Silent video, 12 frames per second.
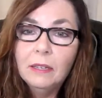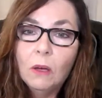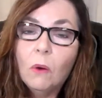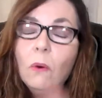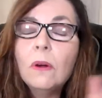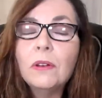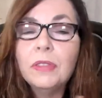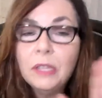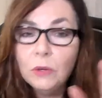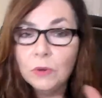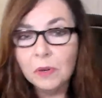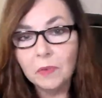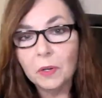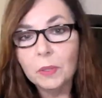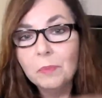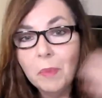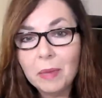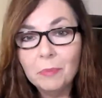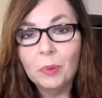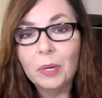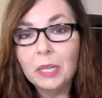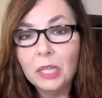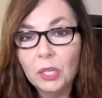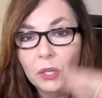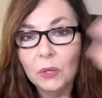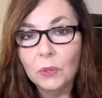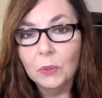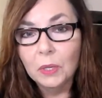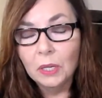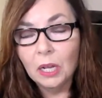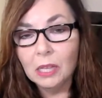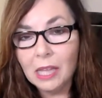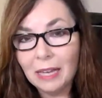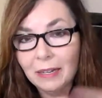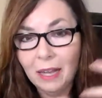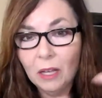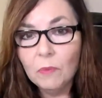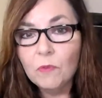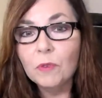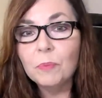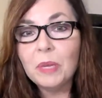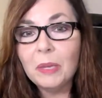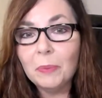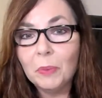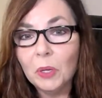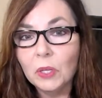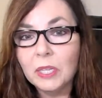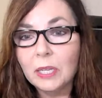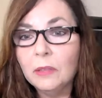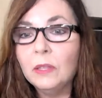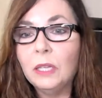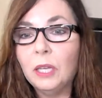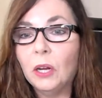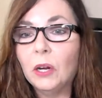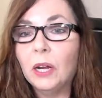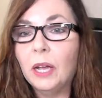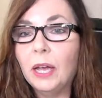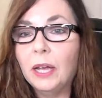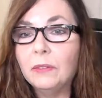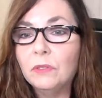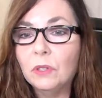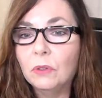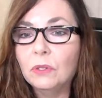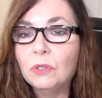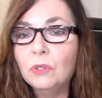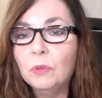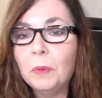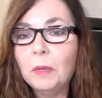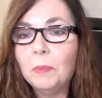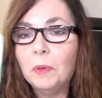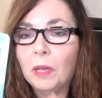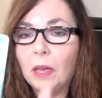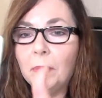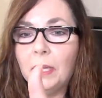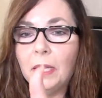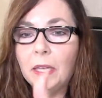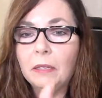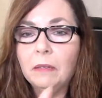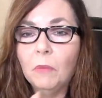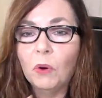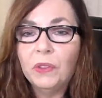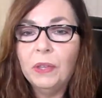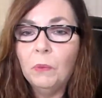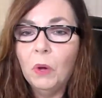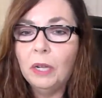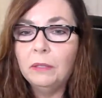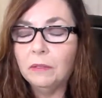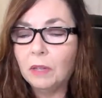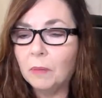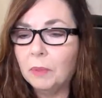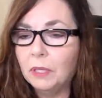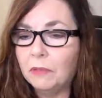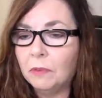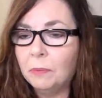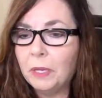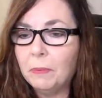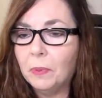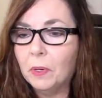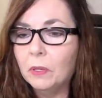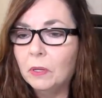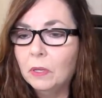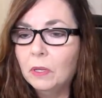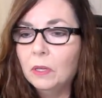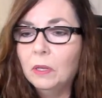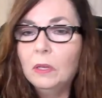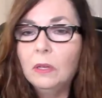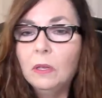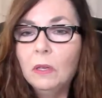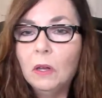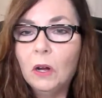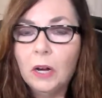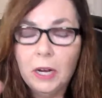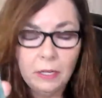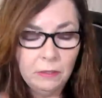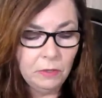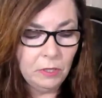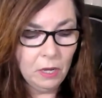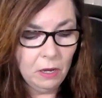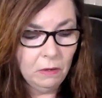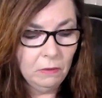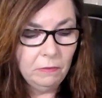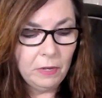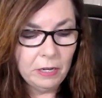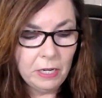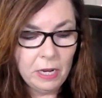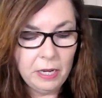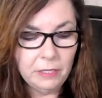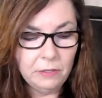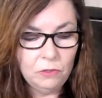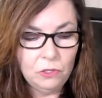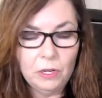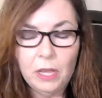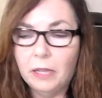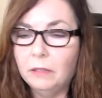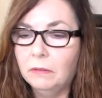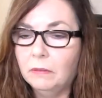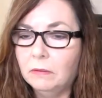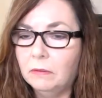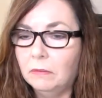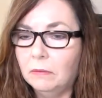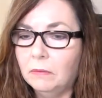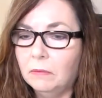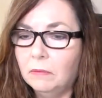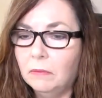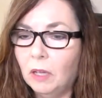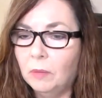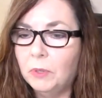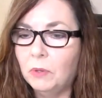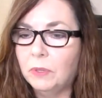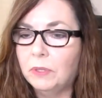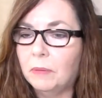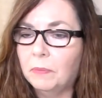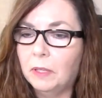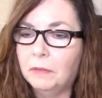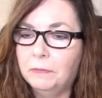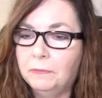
Or the universe may bring you a lot of helpful people in the year ahead. So there's new people coming in, more than one, couple different people. All right. So very nice, Jeanette. Help you with something.